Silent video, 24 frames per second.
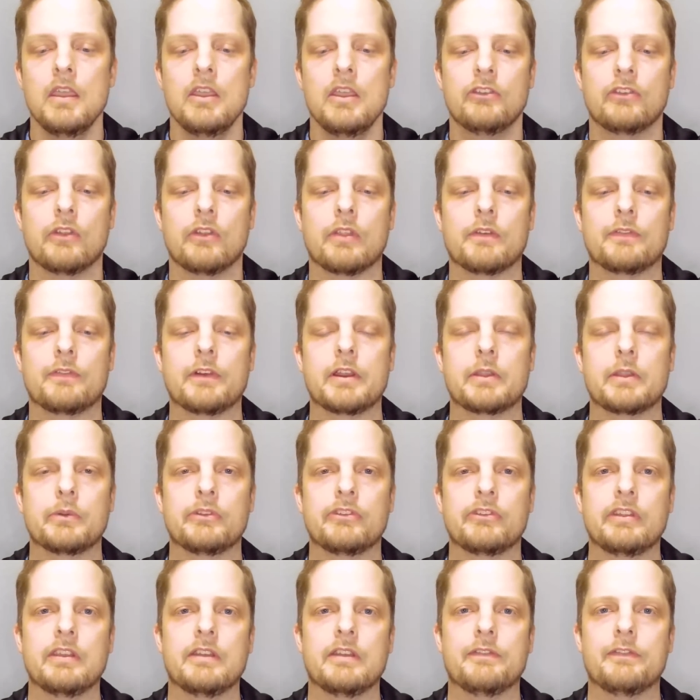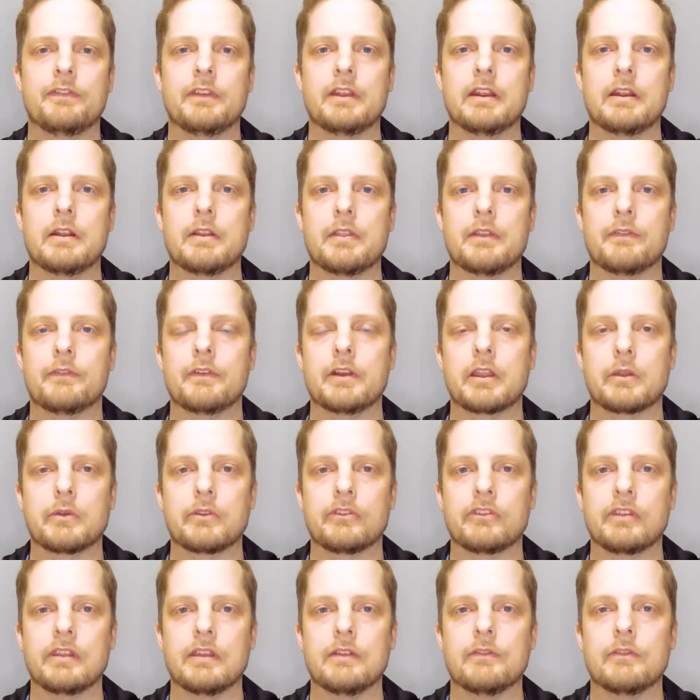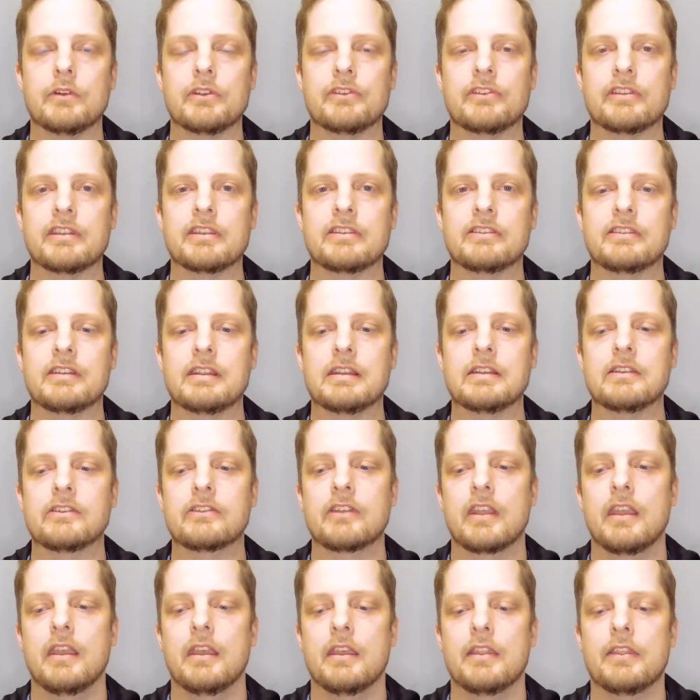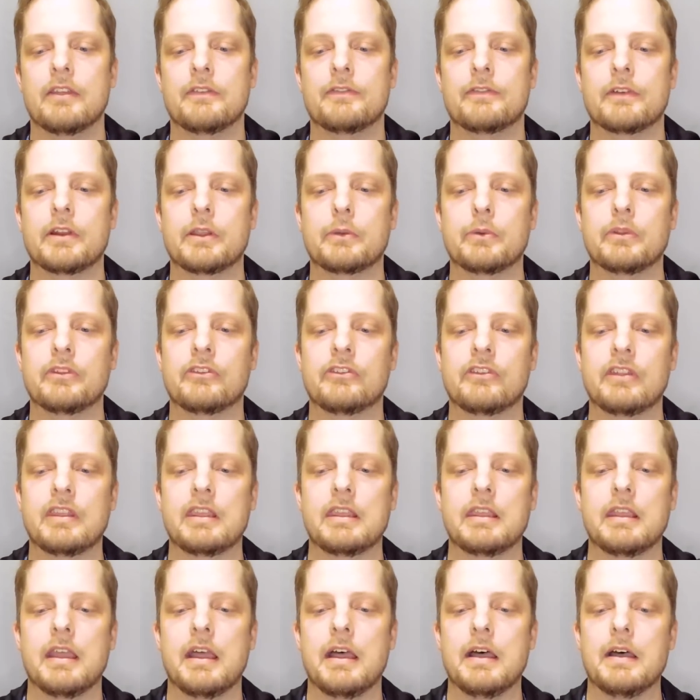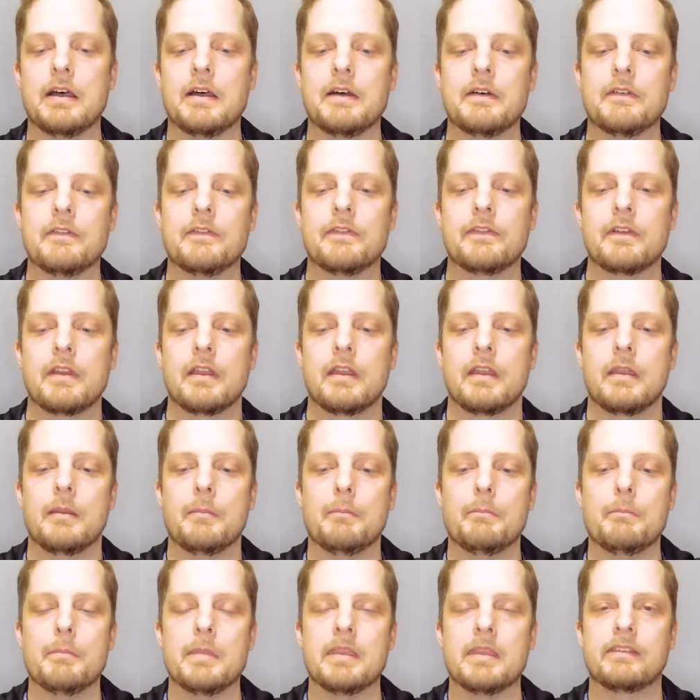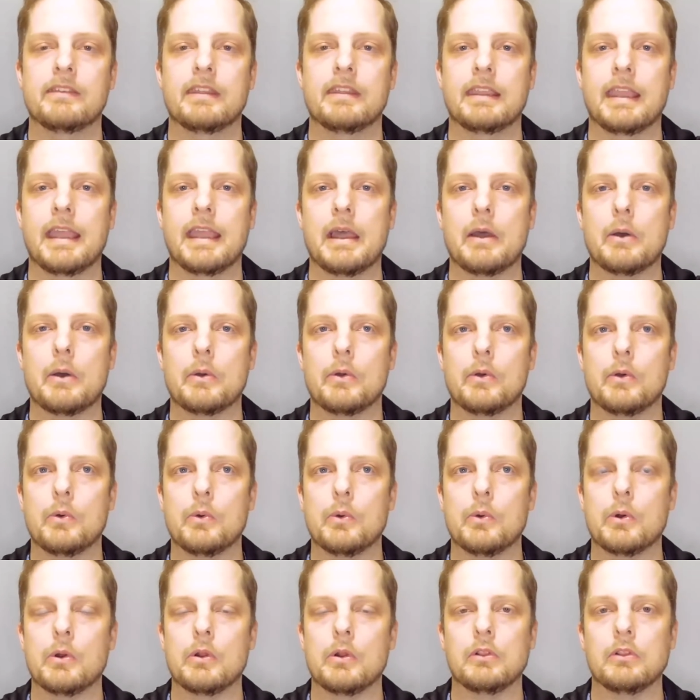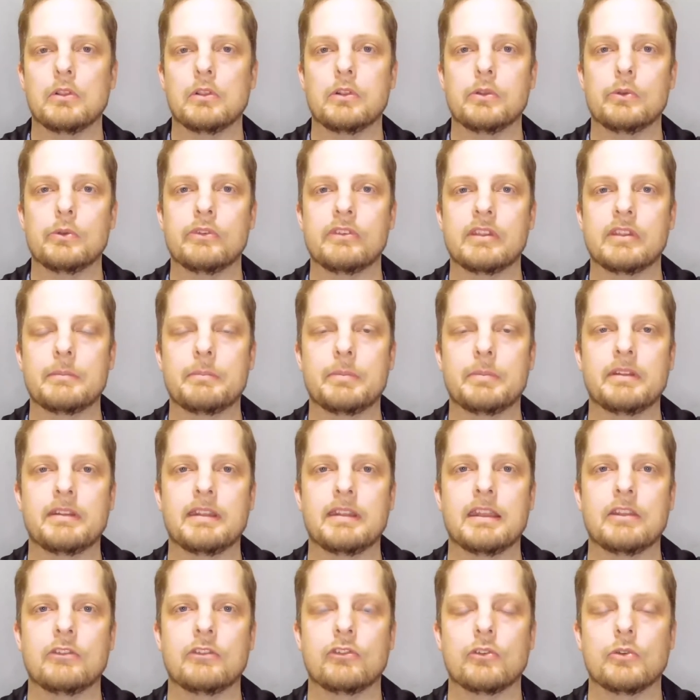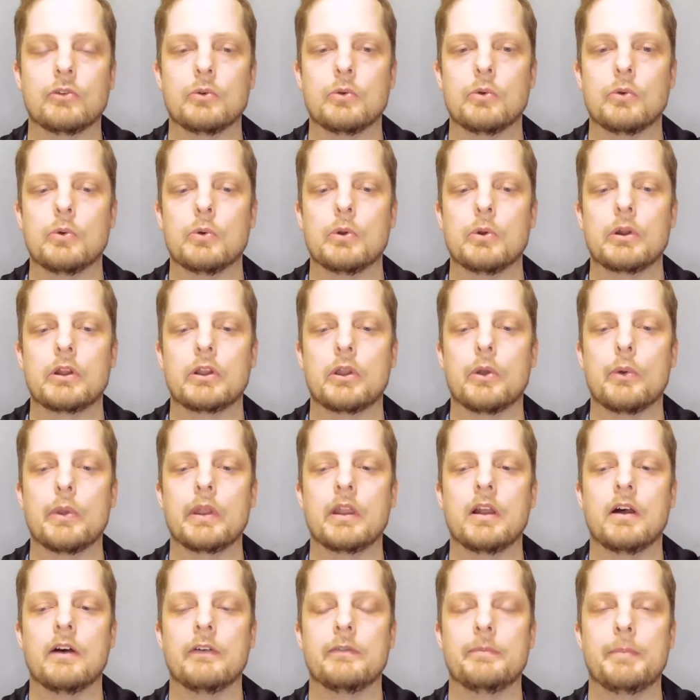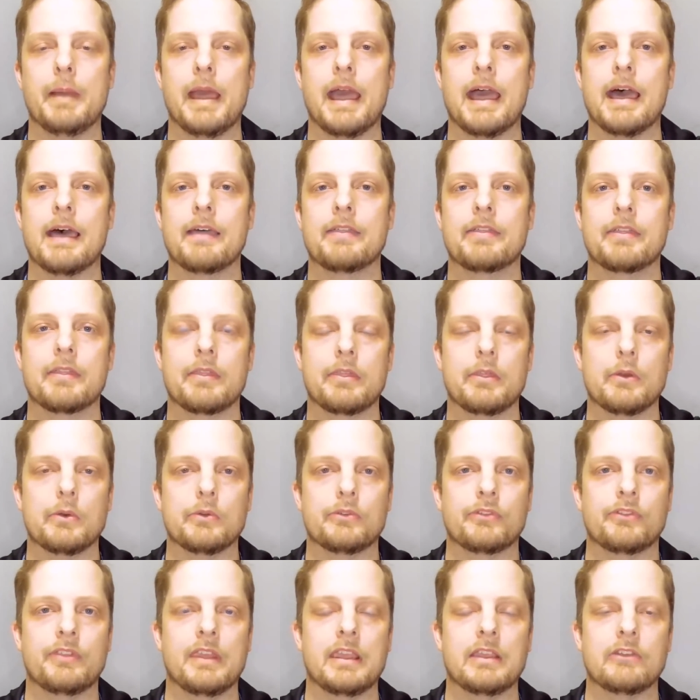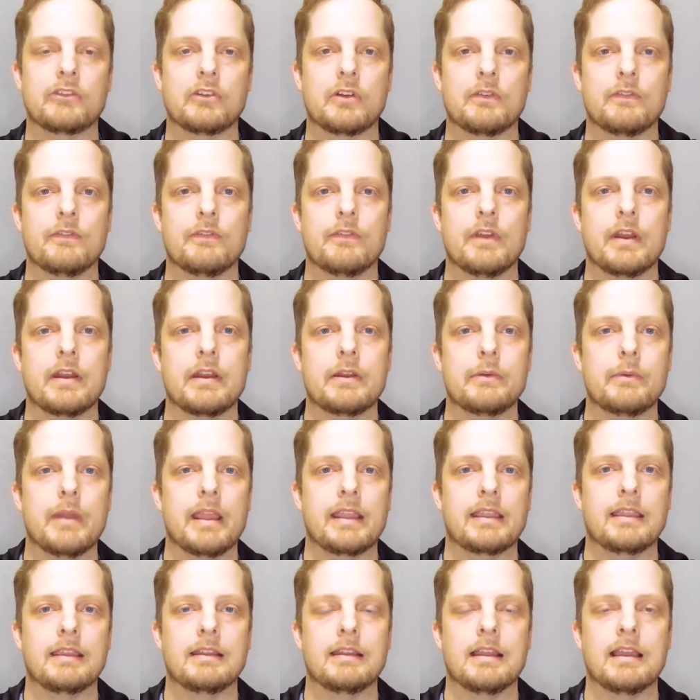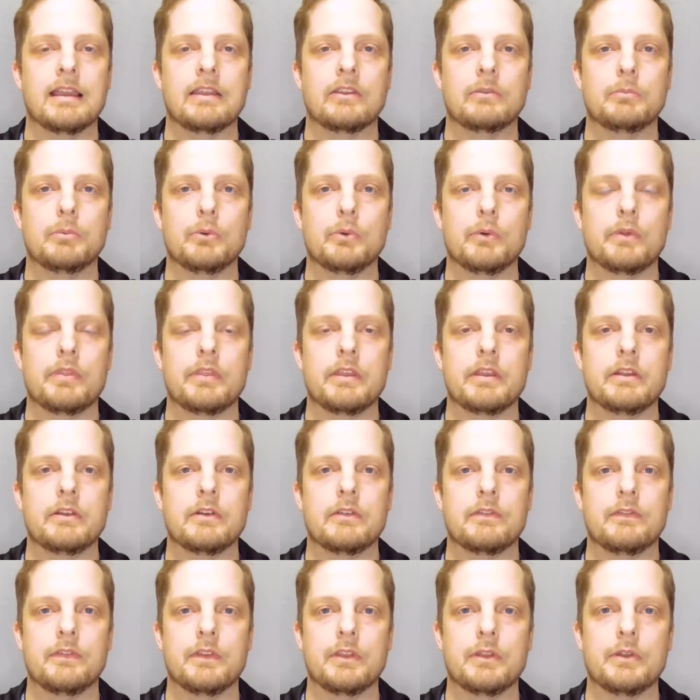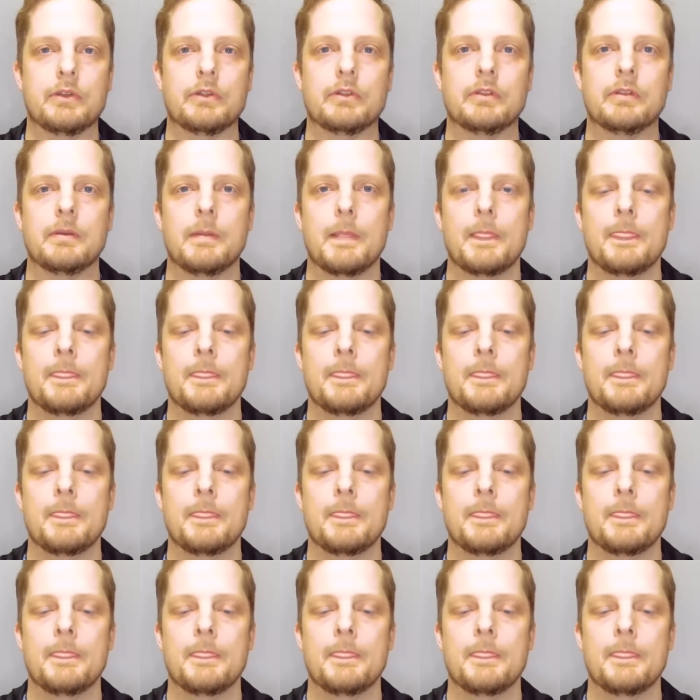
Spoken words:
So the frequency of fear, the frequency of resistance, the frequency of missing out or losing potential or going off path, those things are very recognizable within your field.